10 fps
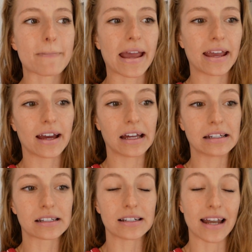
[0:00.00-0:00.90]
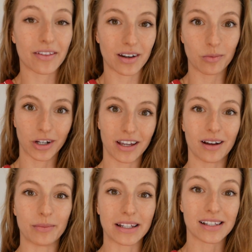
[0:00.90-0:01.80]
And now that I'm working
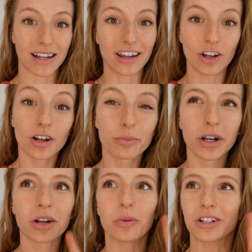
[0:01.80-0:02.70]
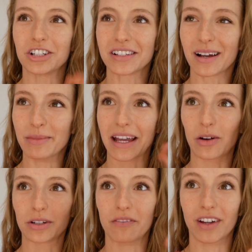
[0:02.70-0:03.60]
on my second cookbook, which is coming
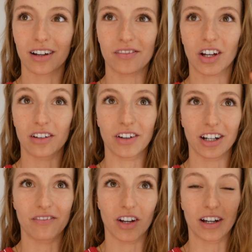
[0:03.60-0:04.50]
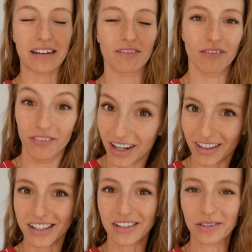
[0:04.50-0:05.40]
out very
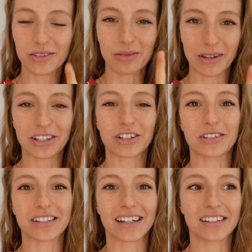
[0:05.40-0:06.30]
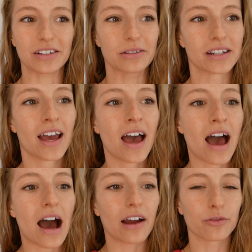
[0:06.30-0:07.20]
soon, so make sure you stay tuned,
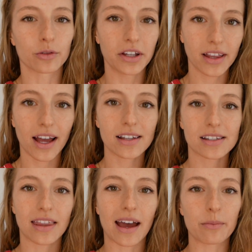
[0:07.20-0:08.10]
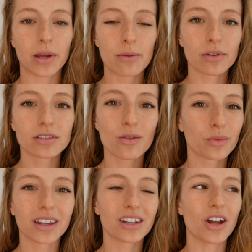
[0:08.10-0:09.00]
I've realized that people don't
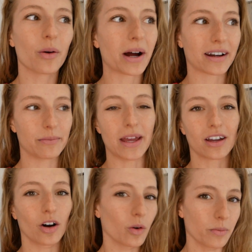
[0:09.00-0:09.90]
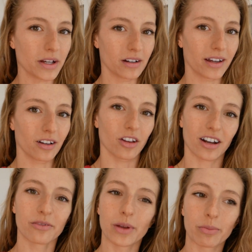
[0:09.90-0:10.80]
really know how to make oatmeal, and a
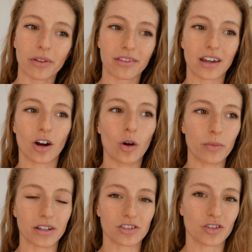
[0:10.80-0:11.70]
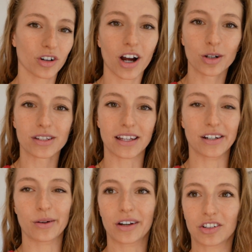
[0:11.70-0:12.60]
lot of people think oatmeal's gross, they
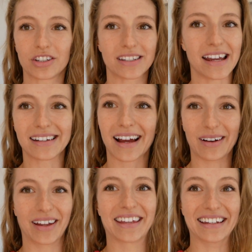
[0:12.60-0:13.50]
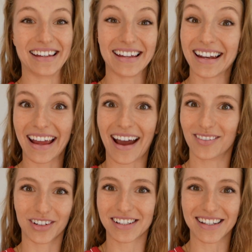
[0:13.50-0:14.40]
don't understand how I can eat it
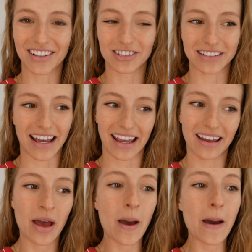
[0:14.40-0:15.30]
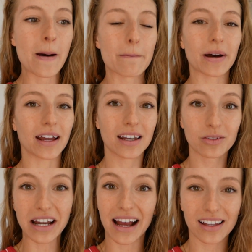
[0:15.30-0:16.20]
every single day, but in
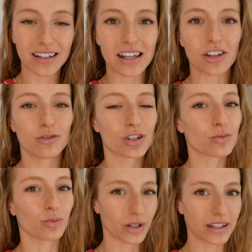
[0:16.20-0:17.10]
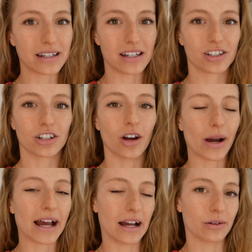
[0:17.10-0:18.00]
reality, you just really need to know
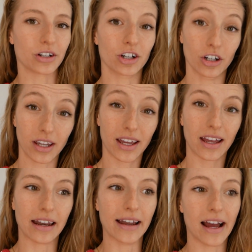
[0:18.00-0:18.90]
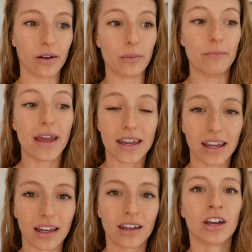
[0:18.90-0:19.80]
how to cook it and how to make
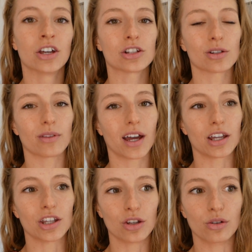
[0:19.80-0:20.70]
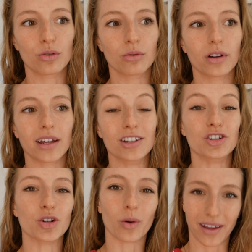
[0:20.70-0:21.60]
it so that you
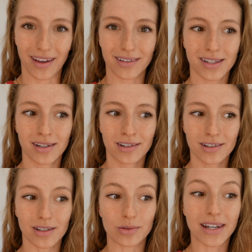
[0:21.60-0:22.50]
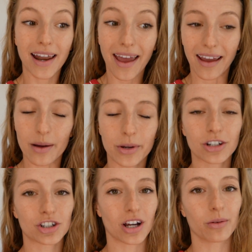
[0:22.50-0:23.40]
enjoy it. So today, I'm gonna
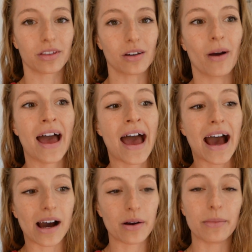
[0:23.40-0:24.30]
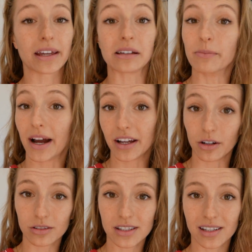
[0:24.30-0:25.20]
share with you how I'm making my
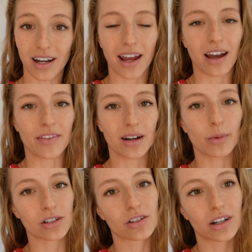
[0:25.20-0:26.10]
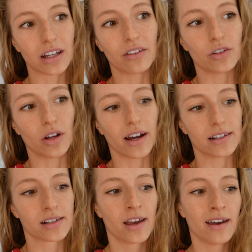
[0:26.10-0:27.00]
oats today, and then I'm also gonna give you
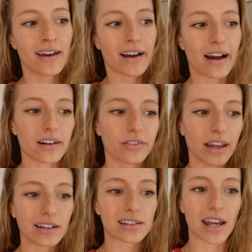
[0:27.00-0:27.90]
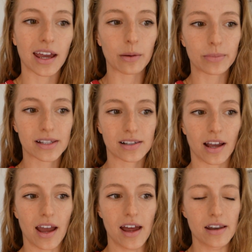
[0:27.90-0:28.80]
guys kind of like tips
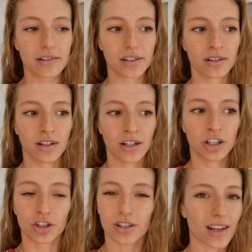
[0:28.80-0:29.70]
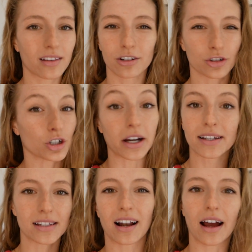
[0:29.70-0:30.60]
and just like little
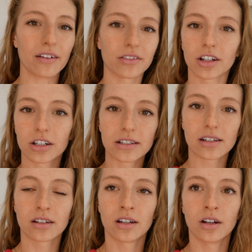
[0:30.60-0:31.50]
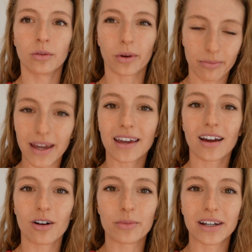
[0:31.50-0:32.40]
tricks that I've learned with making
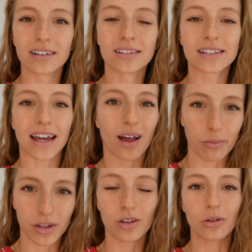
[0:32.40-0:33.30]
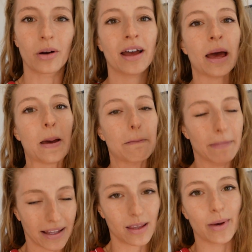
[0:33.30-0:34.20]
oatmeal to help you
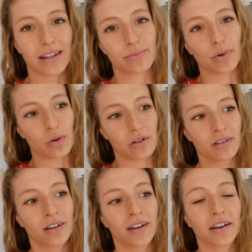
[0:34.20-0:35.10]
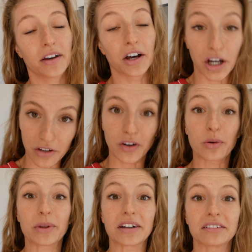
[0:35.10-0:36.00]
make the best bowl of
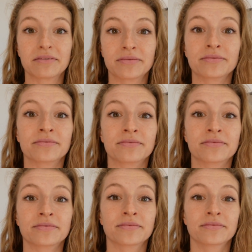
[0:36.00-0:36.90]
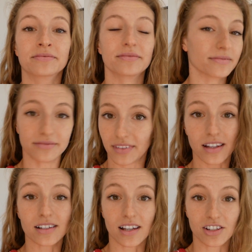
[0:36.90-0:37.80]
oatmeal.
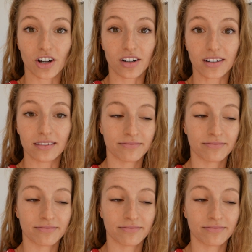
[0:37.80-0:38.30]
Let's get started.